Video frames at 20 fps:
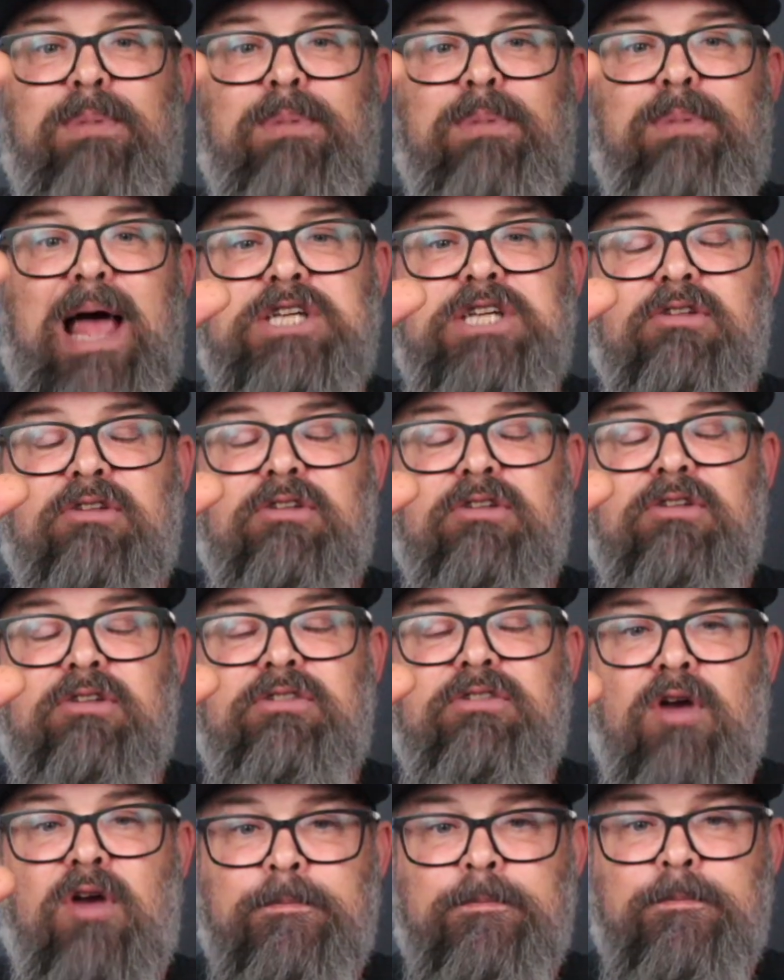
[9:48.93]
out the front,
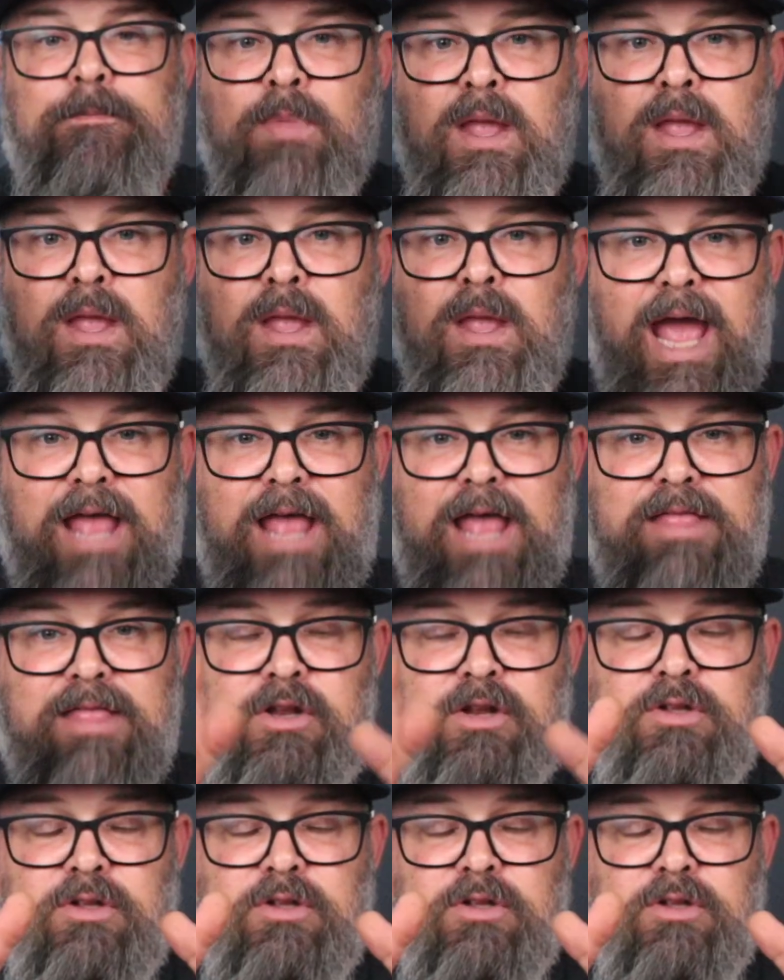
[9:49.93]
and then it'll
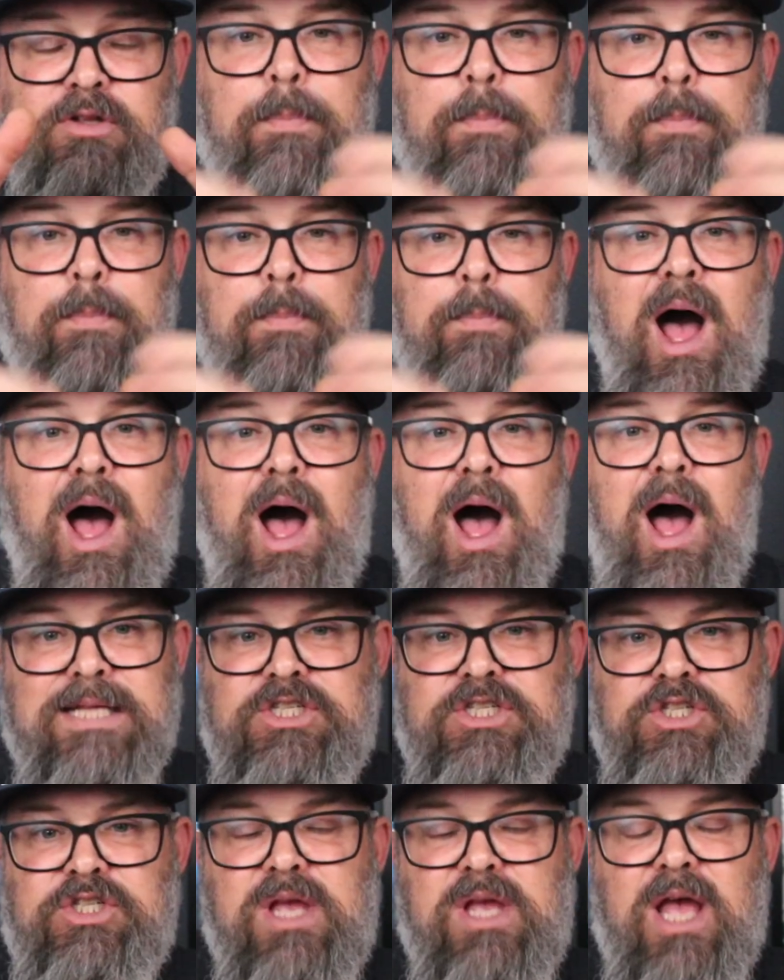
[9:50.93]
do a pause as you
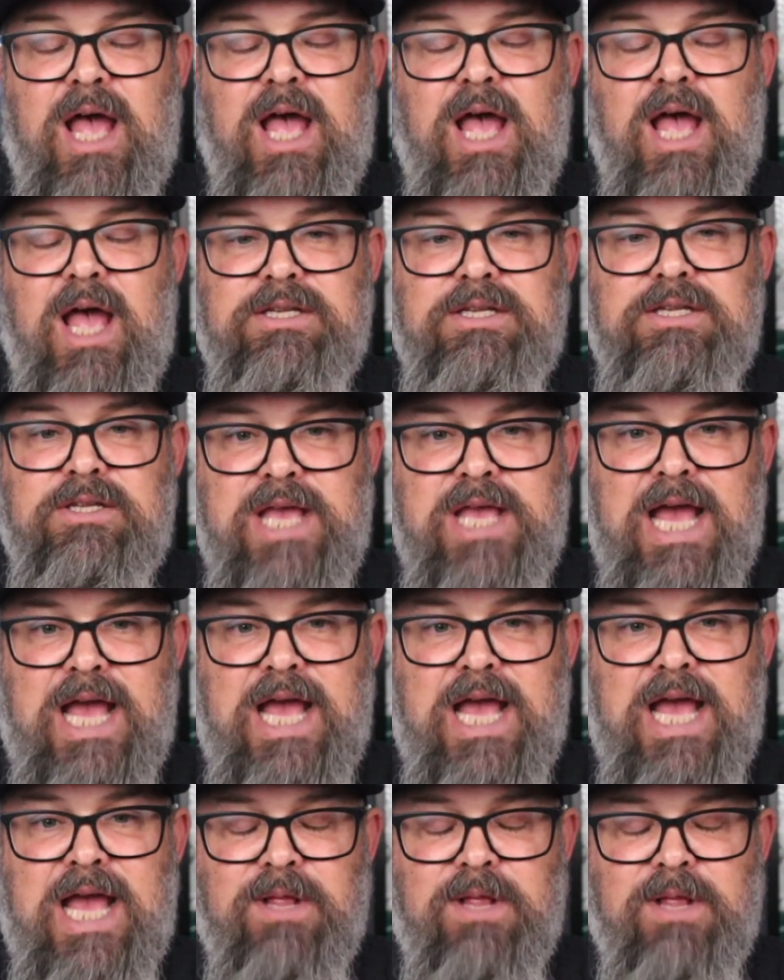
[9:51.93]
catch up the
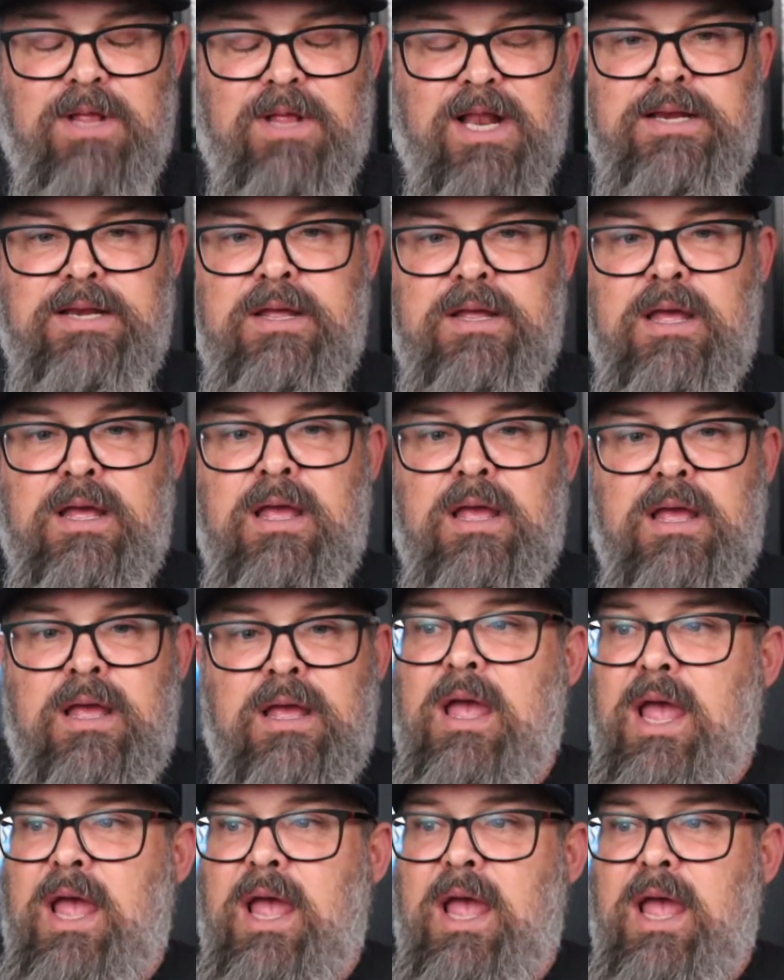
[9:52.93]
line.
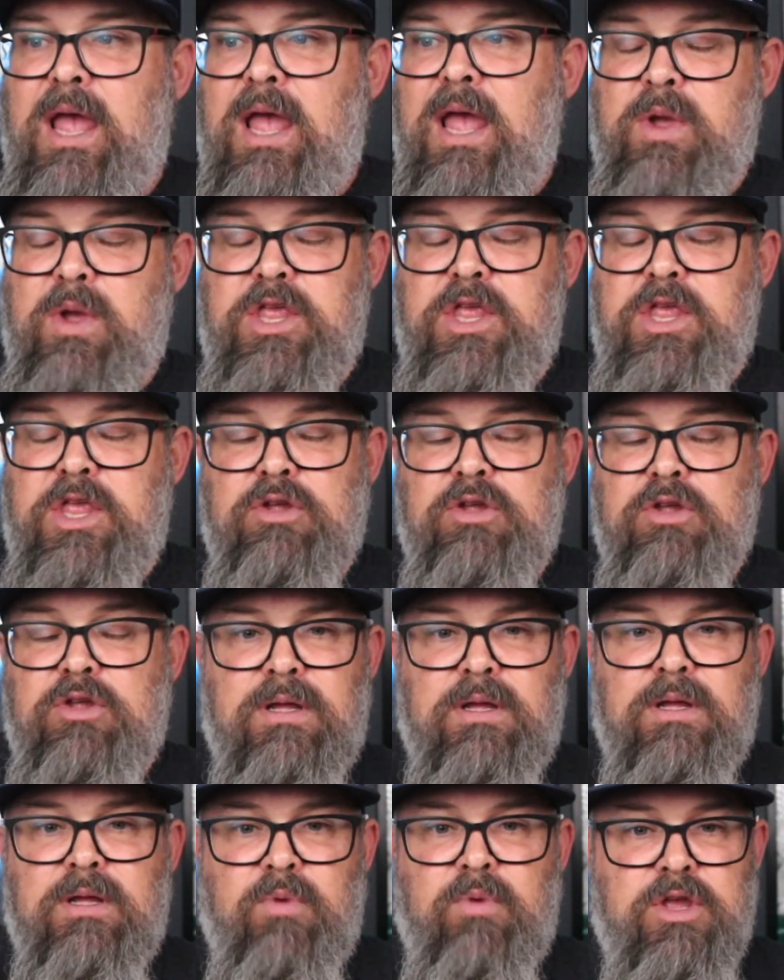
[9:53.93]
But when you do
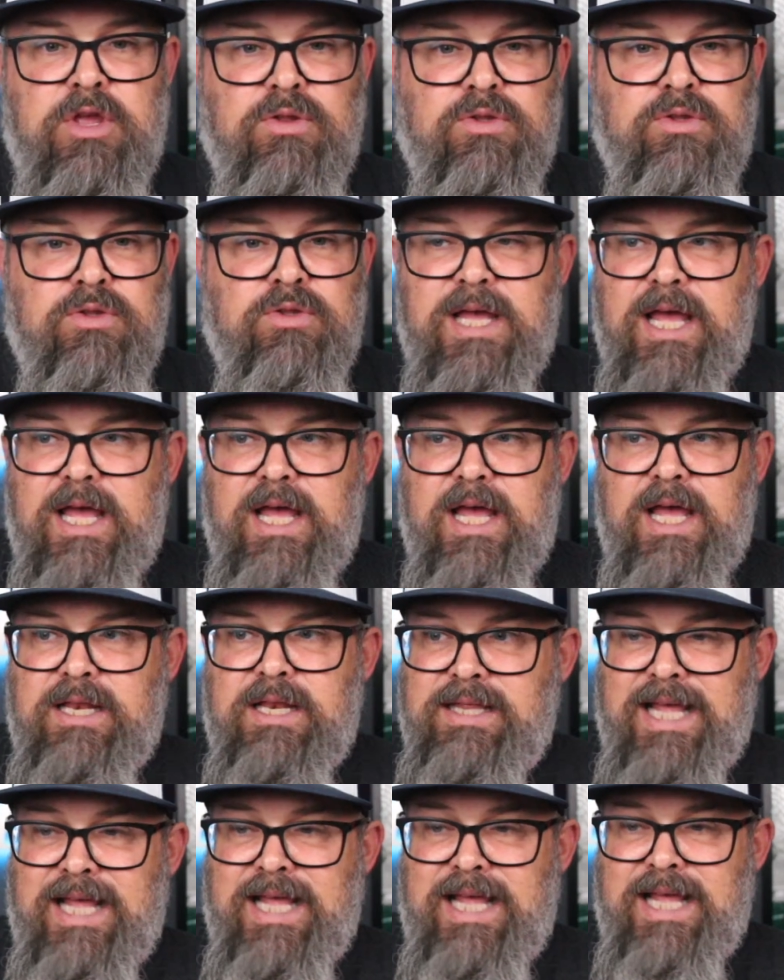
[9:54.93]
that
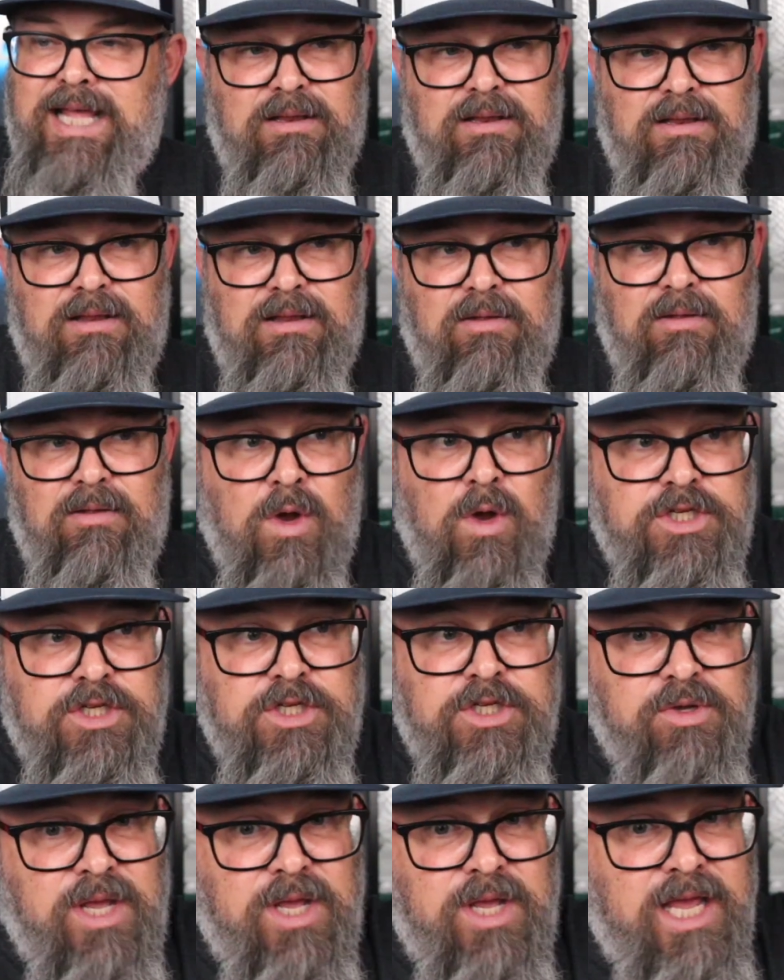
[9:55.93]
once you
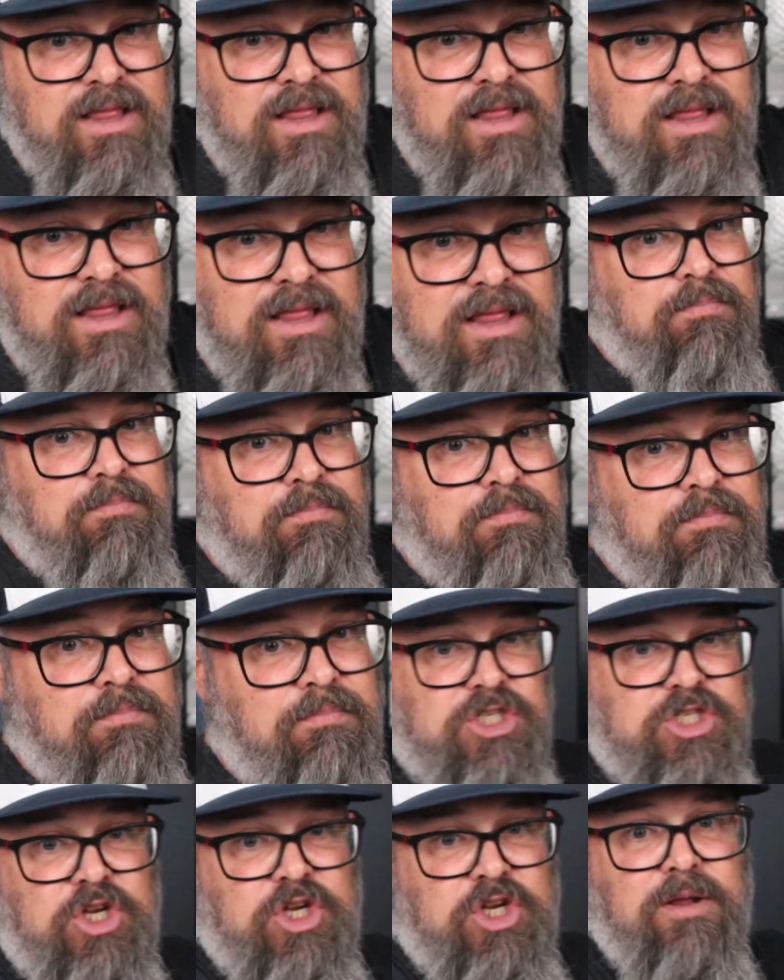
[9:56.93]
hit the the
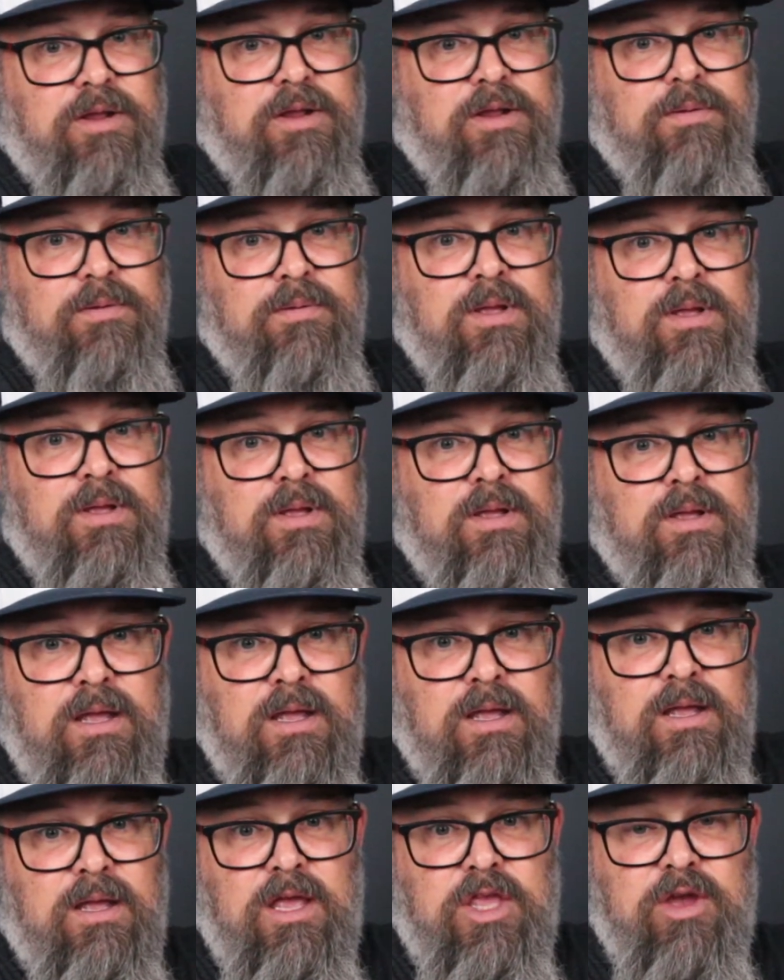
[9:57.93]
jerk,
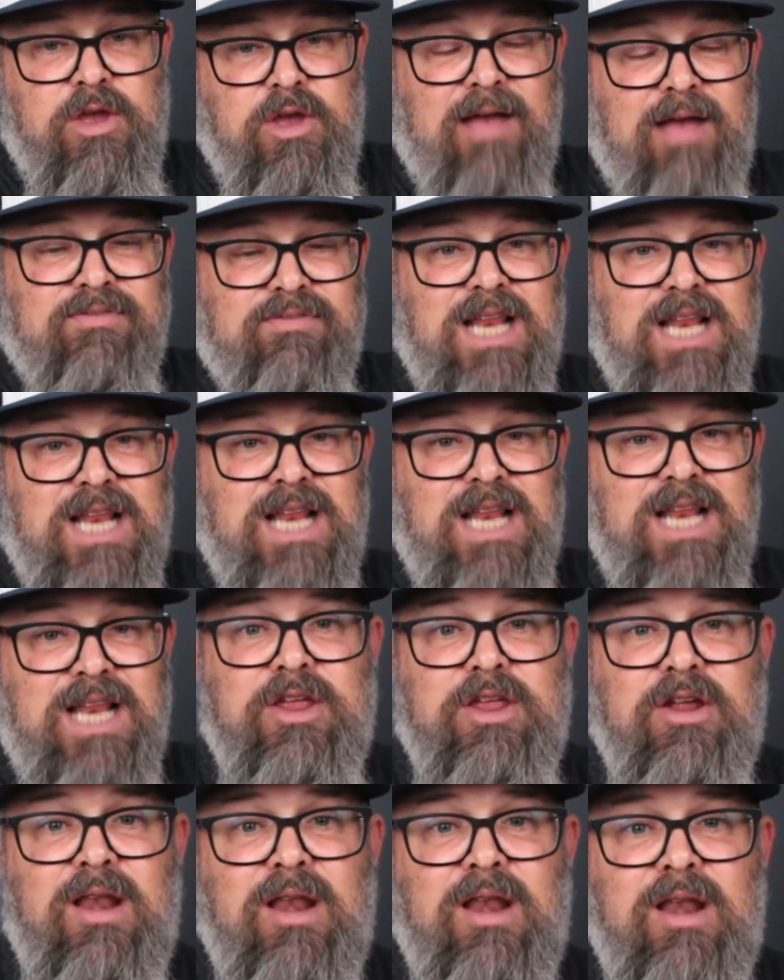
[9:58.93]
you have slack in your
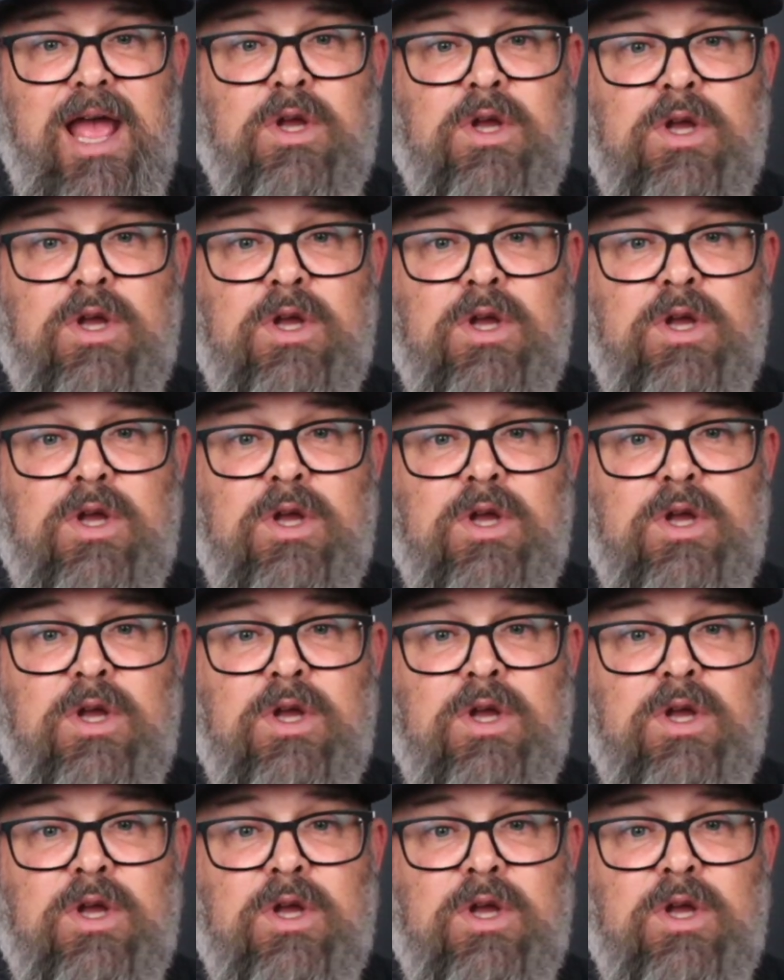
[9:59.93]
line. Once you